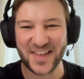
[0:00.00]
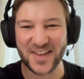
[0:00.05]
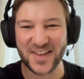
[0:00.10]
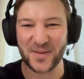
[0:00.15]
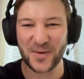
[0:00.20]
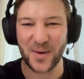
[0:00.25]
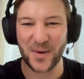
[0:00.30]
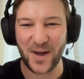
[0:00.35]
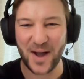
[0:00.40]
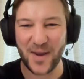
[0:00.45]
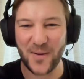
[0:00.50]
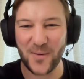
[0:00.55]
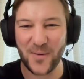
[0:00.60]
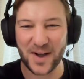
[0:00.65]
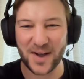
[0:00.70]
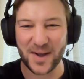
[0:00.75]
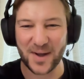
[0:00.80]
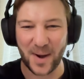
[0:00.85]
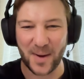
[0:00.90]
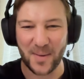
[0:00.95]

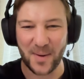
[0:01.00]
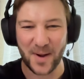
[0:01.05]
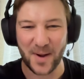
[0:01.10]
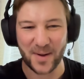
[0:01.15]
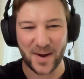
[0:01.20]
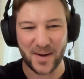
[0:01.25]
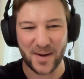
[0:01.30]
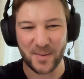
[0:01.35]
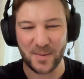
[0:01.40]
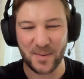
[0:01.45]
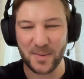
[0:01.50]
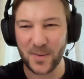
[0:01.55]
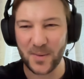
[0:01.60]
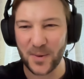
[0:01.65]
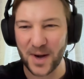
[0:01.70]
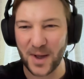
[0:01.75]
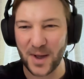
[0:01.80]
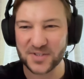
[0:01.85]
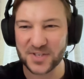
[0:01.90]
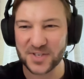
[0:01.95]
I
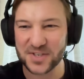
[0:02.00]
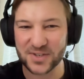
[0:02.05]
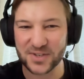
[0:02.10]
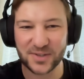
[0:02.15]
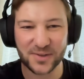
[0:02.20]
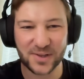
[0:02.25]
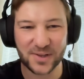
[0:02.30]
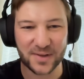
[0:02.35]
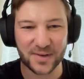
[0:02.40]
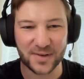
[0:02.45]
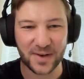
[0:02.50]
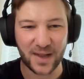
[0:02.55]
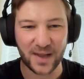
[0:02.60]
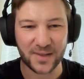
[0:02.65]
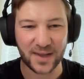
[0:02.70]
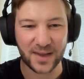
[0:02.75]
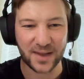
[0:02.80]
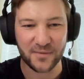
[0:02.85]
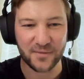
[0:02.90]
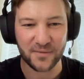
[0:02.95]
remember when I was at school,
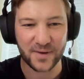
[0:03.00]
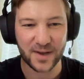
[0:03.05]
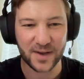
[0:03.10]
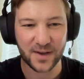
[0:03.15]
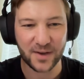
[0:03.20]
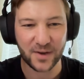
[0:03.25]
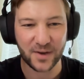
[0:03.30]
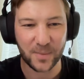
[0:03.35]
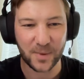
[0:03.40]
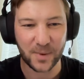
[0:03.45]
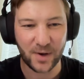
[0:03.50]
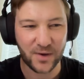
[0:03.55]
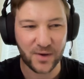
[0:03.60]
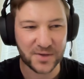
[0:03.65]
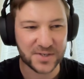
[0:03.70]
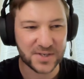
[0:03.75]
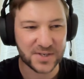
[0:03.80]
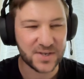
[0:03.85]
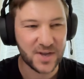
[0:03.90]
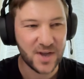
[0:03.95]
like taking fair economic
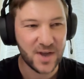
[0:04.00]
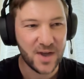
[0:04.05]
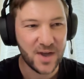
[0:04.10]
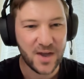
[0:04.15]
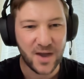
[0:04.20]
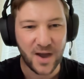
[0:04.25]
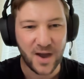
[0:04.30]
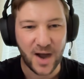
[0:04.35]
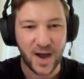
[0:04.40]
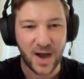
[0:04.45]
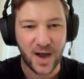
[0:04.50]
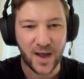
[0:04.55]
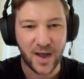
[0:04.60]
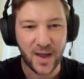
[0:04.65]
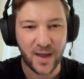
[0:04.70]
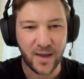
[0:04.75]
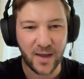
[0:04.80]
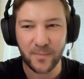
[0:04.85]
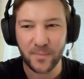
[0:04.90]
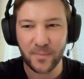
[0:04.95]
classes,
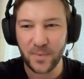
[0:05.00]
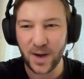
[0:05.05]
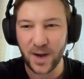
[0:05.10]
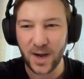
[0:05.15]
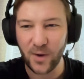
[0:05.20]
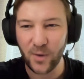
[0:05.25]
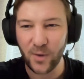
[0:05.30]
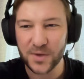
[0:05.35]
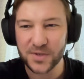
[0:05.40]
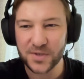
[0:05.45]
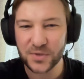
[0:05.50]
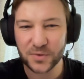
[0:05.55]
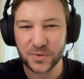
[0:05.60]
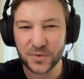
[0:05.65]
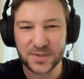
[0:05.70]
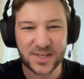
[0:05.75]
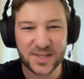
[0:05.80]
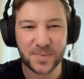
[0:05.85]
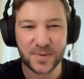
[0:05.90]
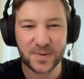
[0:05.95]
I always
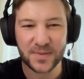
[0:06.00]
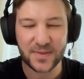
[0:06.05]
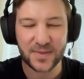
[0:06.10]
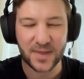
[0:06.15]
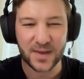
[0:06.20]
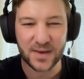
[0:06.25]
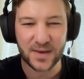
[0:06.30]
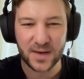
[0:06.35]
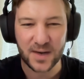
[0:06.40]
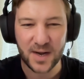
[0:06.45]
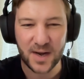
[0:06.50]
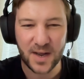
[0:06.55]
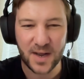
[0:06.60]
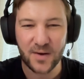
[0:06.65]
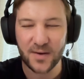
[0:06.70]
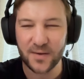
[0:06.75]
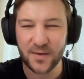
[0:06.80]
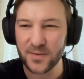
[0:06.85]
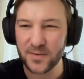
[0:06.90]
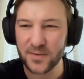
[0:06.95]
thought, yes, but
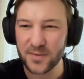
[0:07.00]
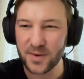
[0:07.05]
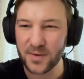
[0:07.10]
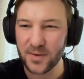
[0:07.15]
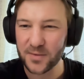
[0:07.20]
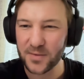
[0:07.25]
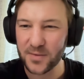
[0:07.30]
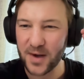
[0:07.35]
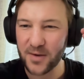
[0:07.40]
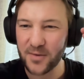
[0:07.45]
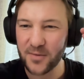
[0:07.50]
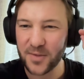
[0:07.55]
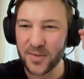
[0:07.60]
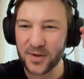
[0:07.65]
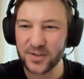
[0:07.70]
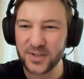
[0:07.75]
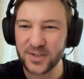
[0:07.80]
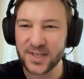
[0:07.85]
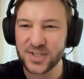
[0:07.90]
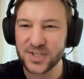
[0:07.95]

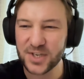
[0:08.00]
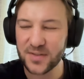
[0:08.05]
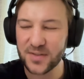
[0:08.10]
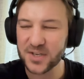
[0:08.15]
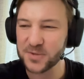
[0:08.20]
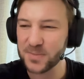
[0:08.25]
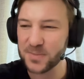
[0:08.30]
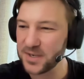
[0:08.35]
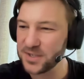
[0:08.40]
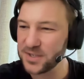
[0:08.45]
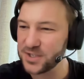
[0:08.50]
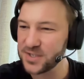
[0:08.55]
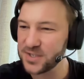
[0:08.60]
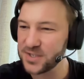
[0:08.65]
they're teaching this, but it